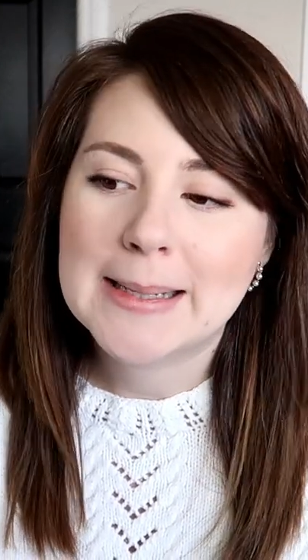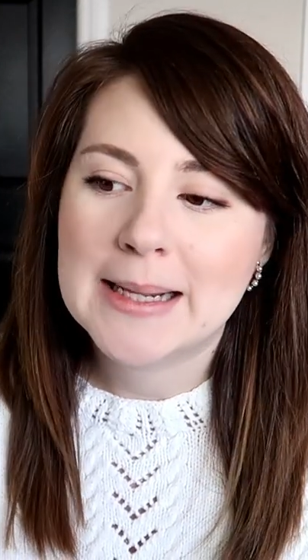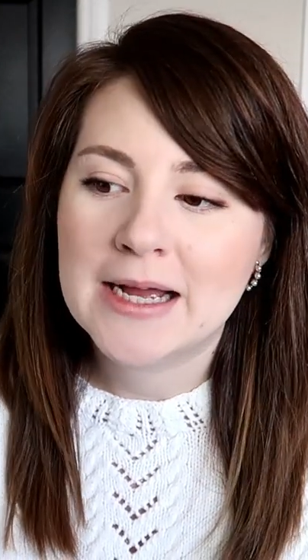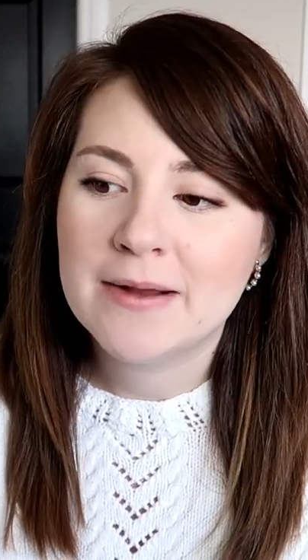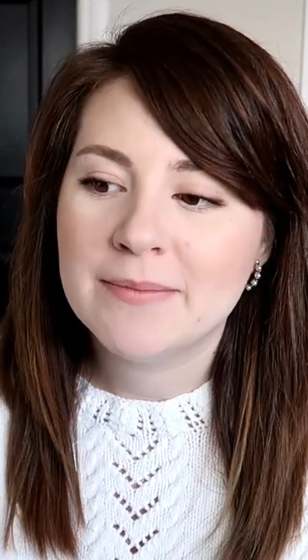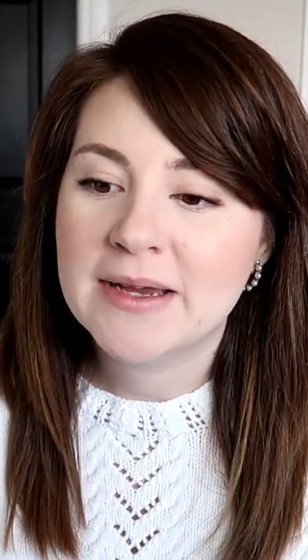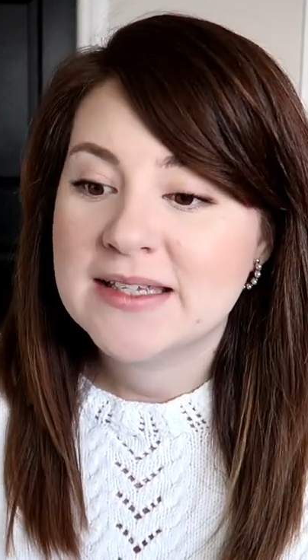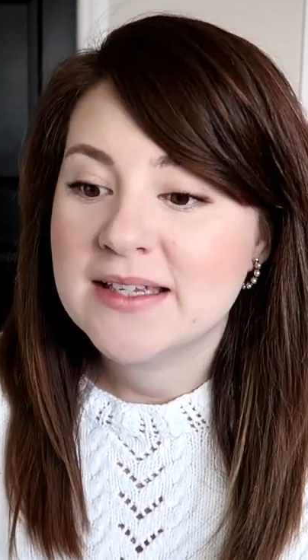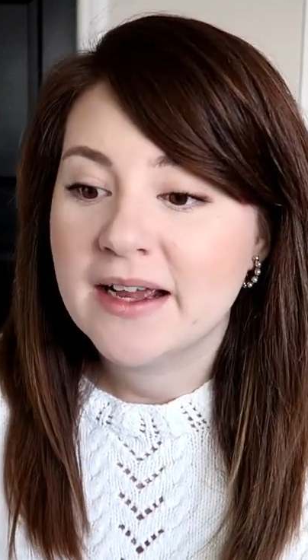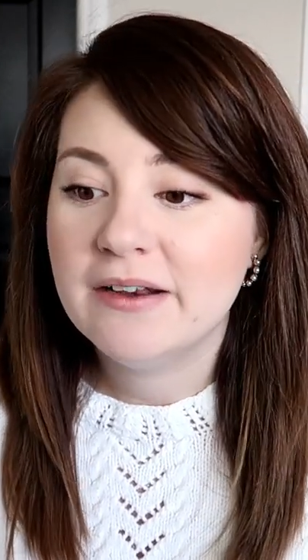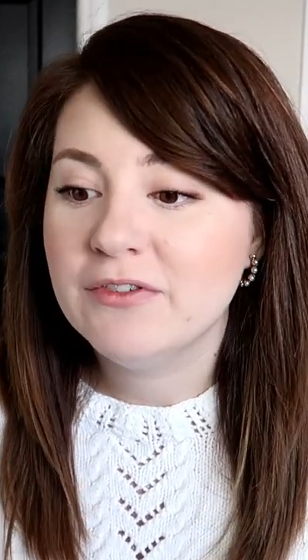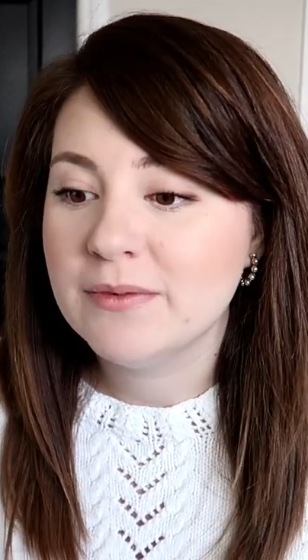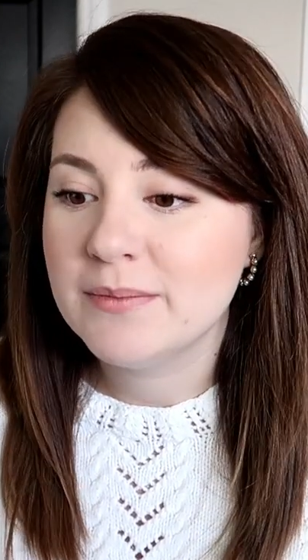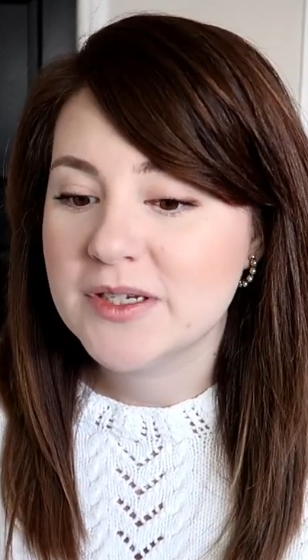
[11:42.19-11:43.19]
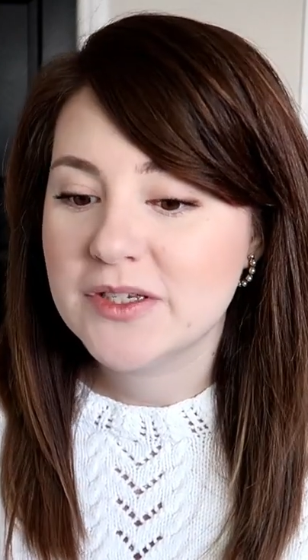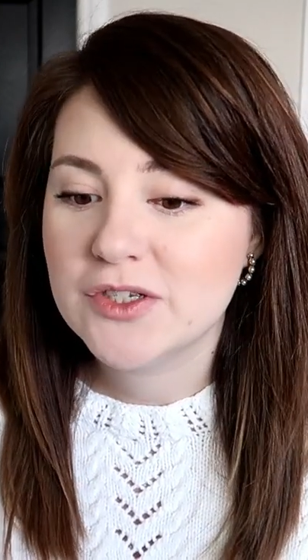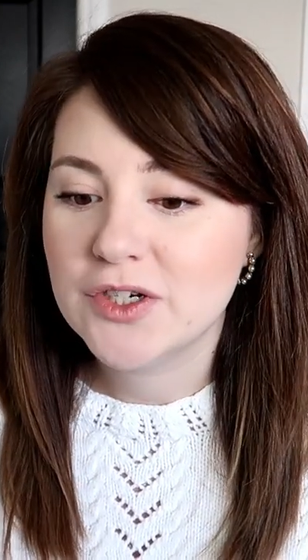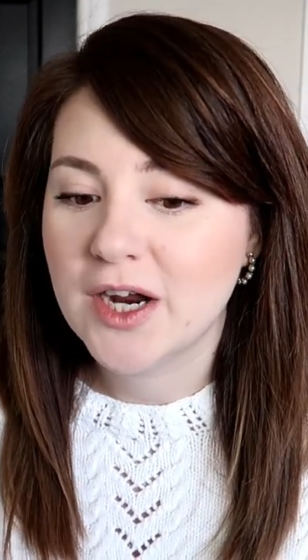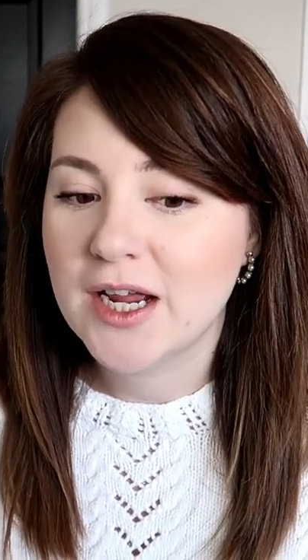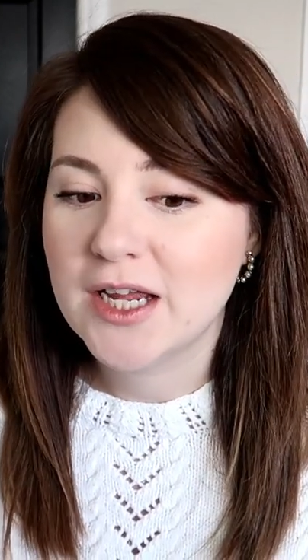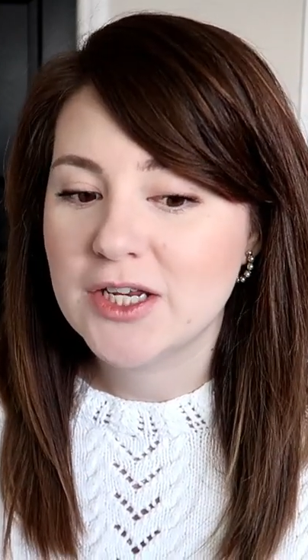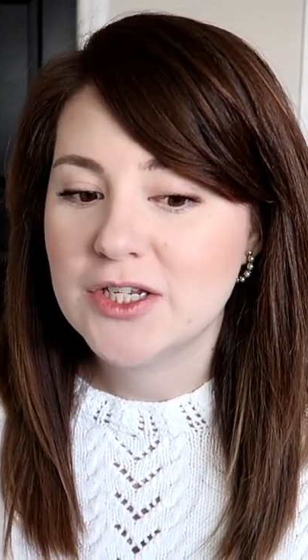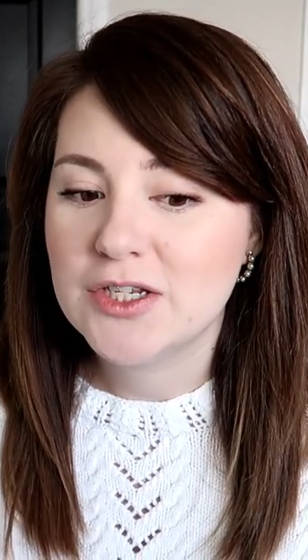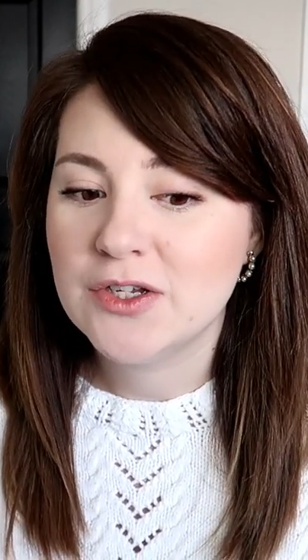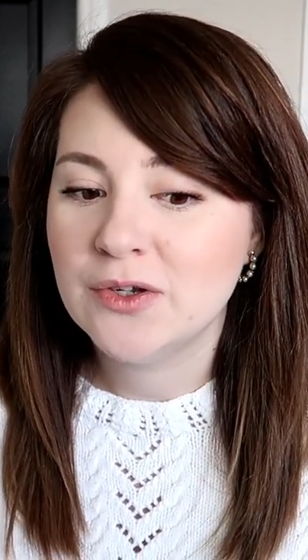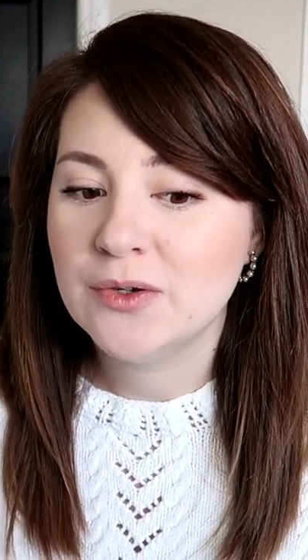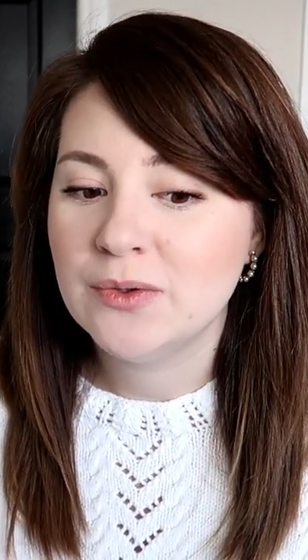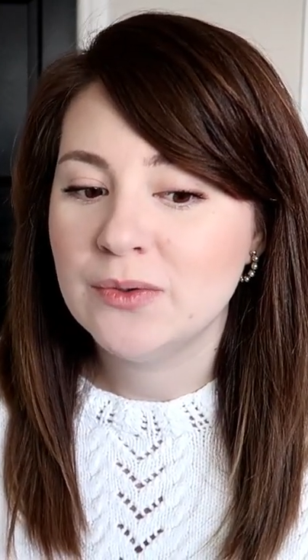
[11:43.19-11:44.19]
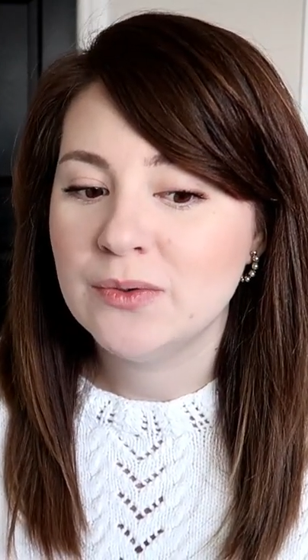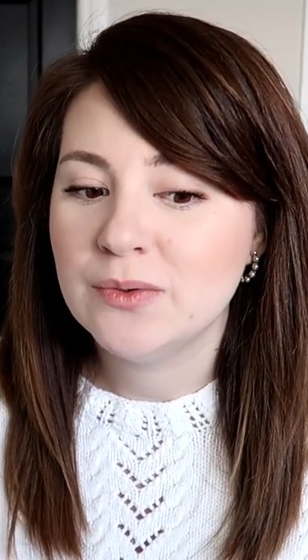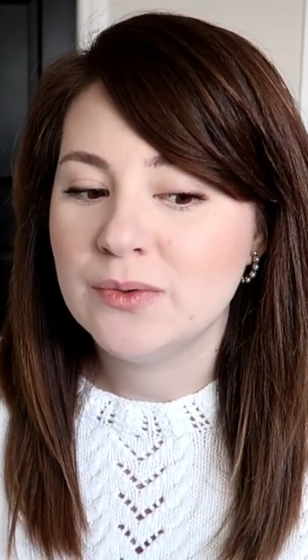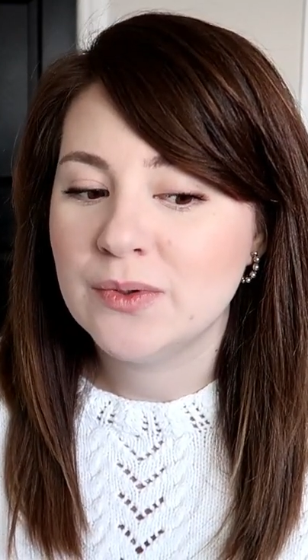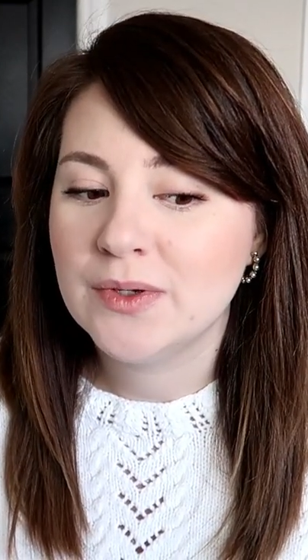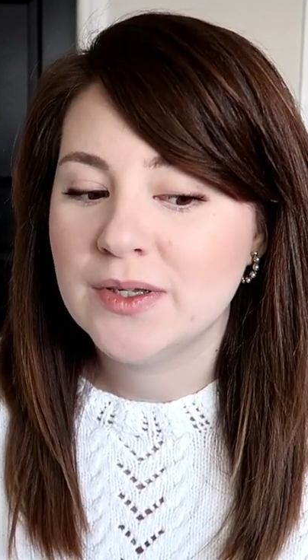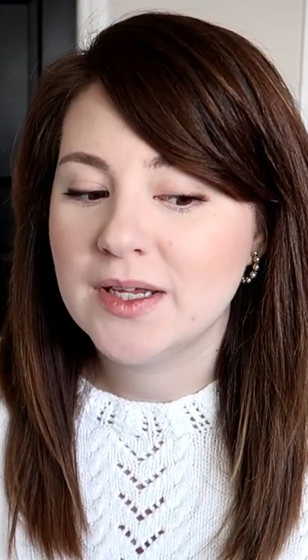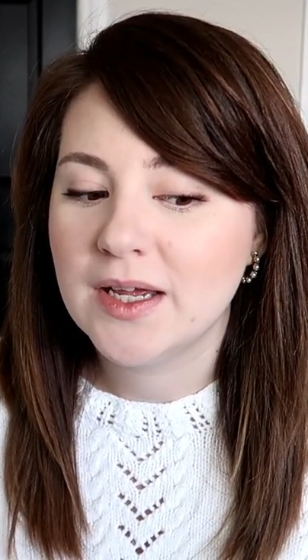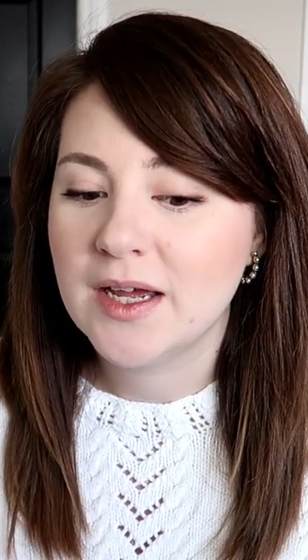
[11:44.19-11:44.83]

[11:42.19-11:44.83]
um, aside from just trying to,